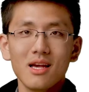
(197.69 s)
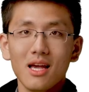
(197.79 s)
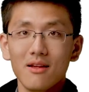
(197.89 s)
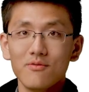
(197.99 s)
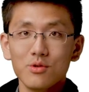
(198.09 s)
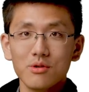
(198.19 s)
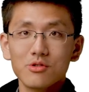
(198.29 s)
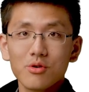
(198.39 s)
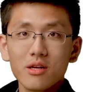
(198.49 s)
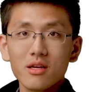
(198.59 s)
And if you
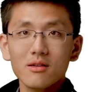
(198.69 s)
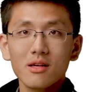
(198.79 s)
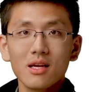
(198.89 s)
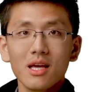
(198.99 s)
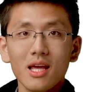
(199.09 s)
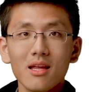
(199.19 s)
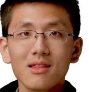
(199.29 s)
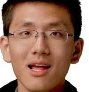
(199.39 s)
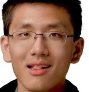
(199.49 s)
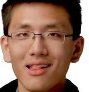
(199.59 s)
enjoyed it, hit
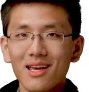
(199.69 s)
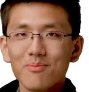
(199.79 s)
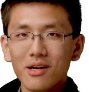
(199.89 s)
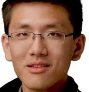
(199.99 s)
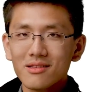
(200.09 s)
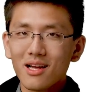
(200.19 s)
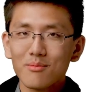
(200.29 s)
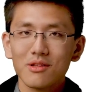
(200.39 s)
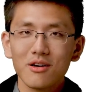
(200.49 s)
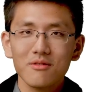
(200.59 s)
that like button
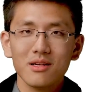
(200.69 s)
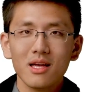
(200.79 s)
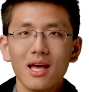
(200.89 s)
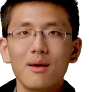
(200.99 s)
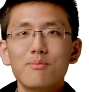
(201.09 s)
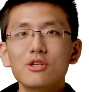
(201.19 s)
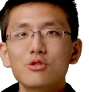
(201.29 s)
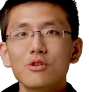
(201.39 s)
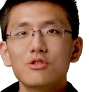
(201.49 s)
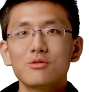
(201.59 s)
down below and be
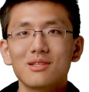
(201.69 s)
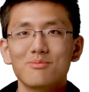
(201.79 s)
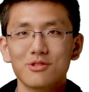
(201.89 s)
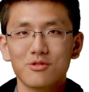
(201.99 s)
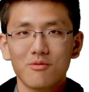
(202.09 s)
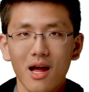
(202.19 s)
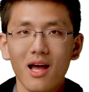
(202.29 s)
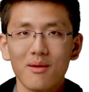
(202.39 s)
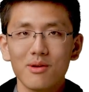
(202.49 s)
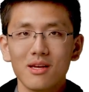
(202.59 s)
sure to
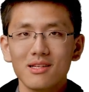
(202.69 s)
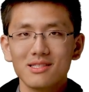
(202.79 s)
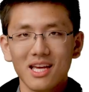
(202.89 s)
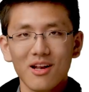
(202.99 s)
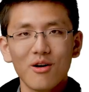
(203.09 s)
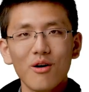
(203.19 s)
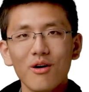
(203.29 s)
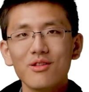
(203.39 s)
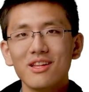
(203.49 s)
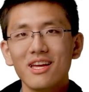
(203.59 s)
subscribe to get
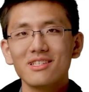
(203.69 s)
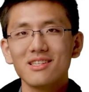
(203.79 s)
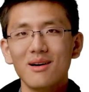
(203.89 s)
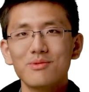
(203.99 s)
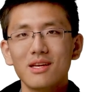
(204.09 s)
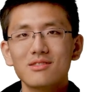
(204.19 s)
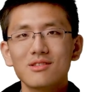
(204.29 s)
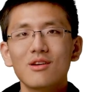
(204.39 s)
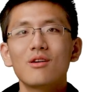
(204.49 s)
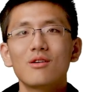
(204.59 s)
all the latest updates
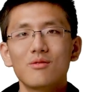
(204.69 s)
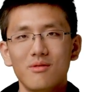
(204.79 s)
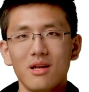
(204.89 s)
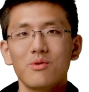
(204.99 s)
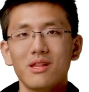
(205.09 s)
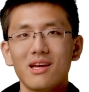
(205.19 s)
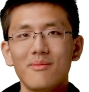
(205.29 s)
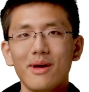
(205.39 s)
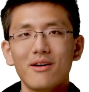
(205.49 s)
right when they come